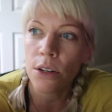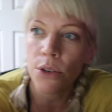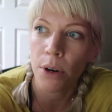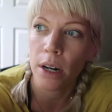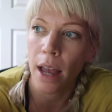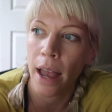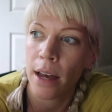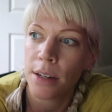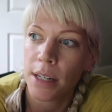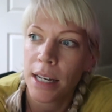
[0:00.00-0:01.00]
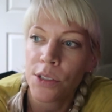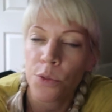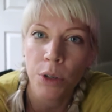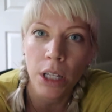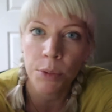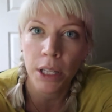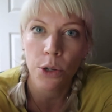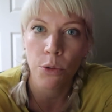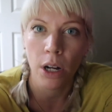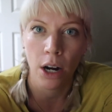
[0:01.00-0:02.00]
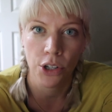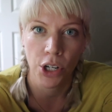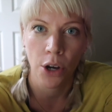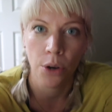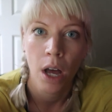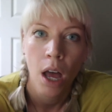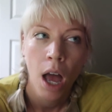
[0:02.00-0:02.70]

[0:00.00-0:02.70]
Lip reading: New York, and it's a really, really cool art show.